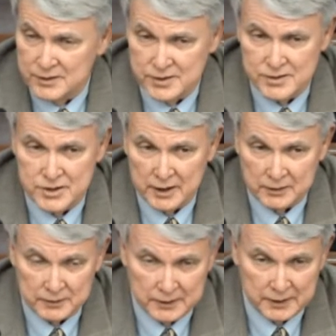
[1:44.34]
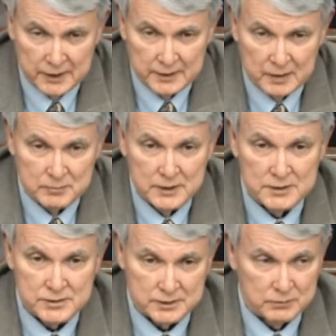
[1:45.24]
since January, and that
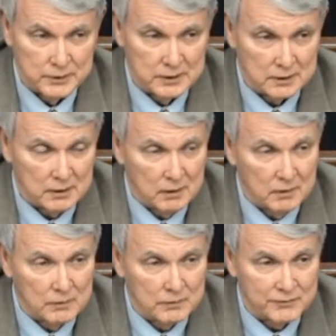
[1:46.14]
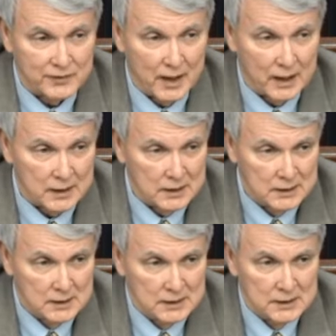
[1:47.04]
means that we get a call on Friday
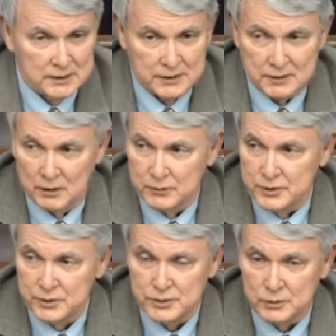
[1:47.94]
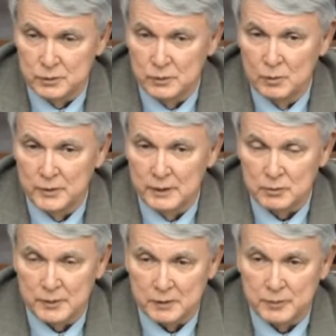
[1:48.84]
that on Tuesday we won't be able
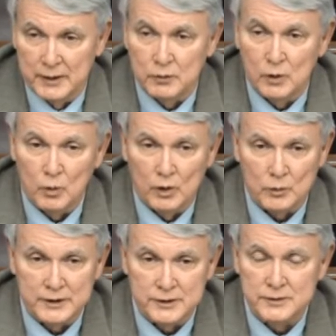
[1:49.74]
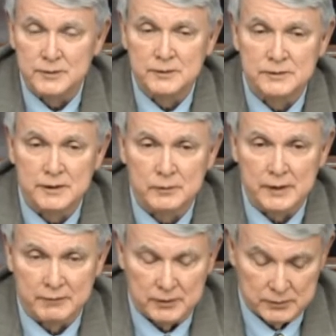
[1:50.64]
to make payroll. What do? And we
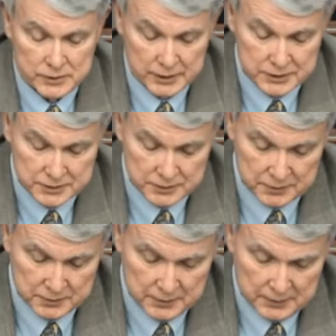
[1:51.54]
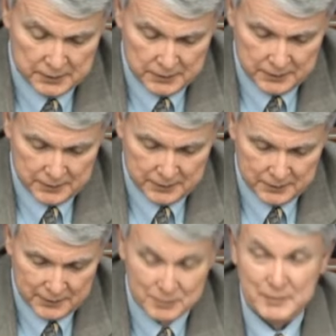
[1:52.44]
have to go chase
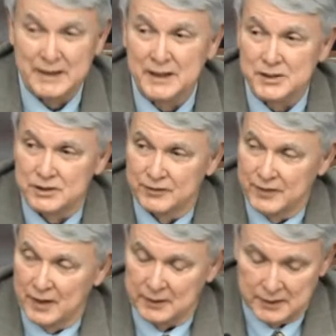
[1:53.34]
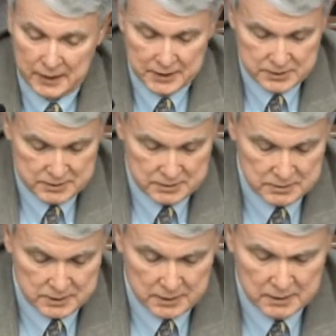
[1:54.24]
the means to find cash to
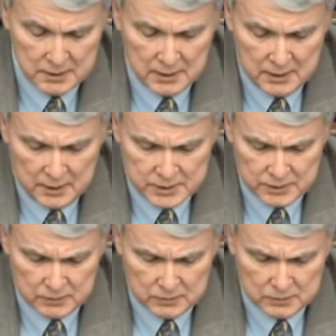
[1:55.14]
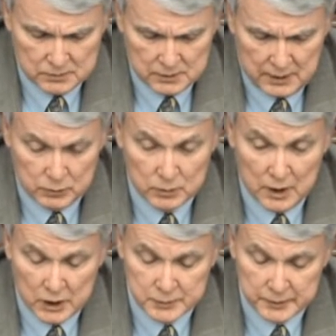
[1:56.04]
do that. So our rural
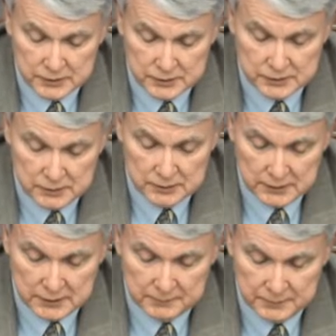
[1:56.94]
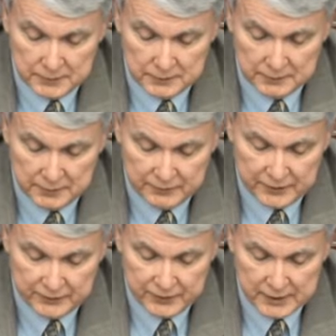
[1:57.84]
hospitals are truly in a
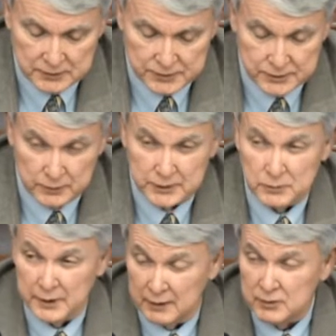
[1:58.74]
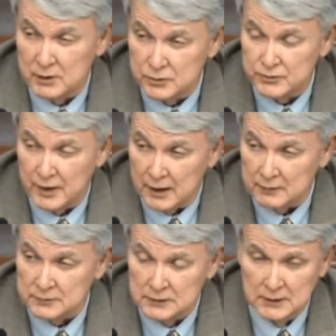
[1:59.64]
very fragile situation. We have closed
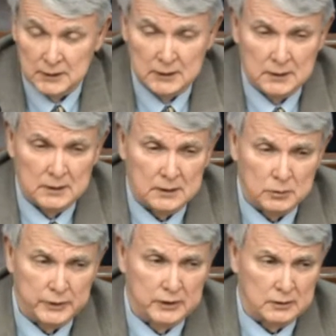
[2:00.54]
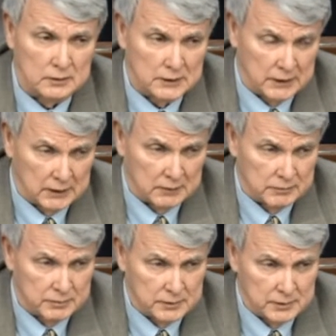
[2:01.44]
5. We currently have